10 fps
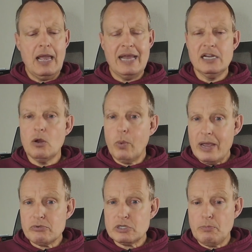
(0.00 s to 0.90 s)
And an
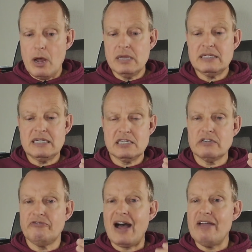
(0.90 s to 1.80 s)
away response is a
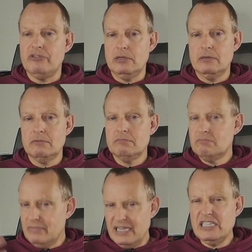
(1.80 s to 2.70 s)
survival
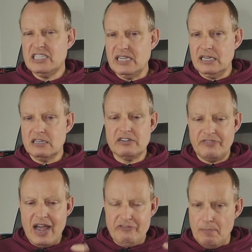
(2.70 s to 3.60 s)
instinct, a
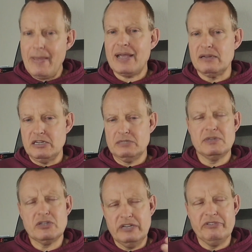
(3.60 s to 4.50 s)
survival mechanism.
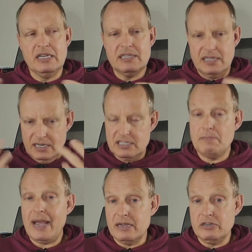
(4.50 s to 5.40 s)
It's not even instinct, it's a
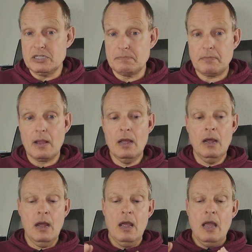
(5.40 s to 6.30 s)
mechanism.
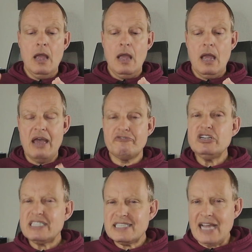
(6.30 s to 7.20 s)

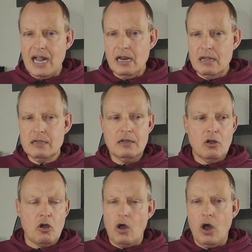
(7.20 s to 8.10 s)
Every cell
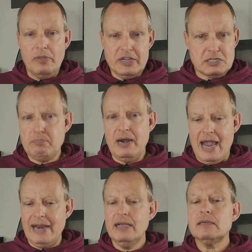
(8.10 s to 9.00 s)
on this
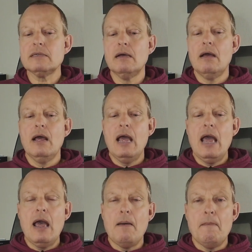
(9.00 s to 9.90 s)
planet
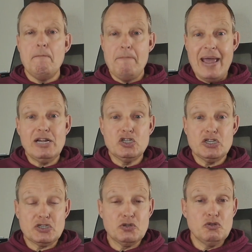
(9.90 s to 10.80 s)

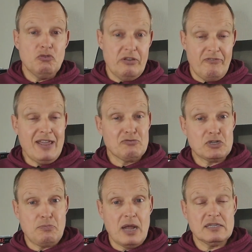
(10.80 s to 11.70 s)
manages to do away
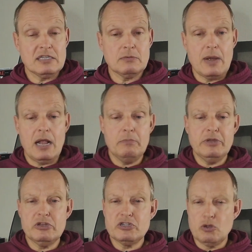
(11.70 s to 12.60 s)
responses well
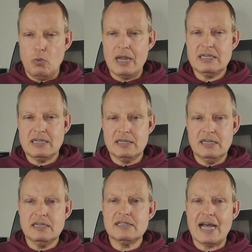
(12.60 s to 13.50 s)
because the ones that didn't